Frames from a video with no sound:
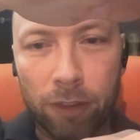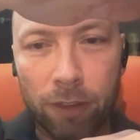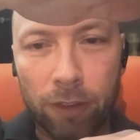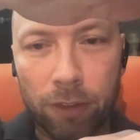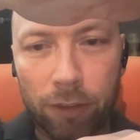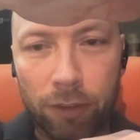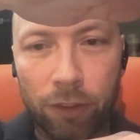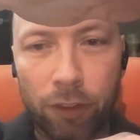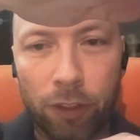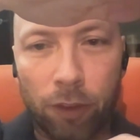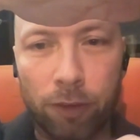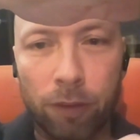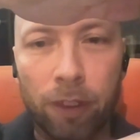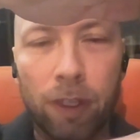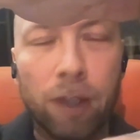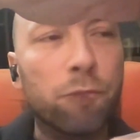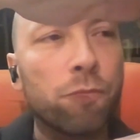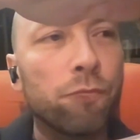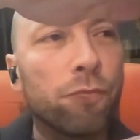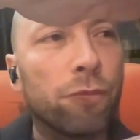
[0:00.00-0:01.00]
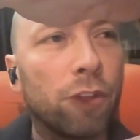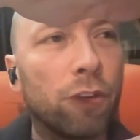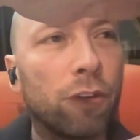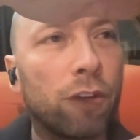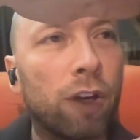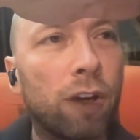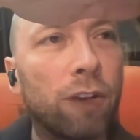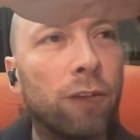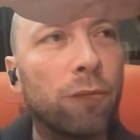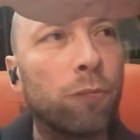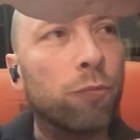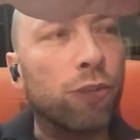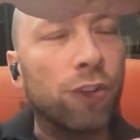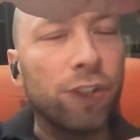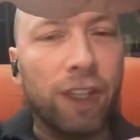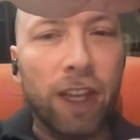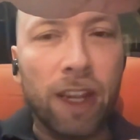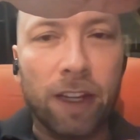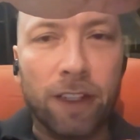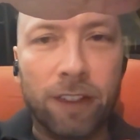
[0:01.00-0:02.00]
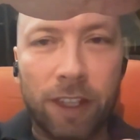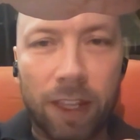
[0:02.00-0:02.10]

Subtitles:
know, you can't predict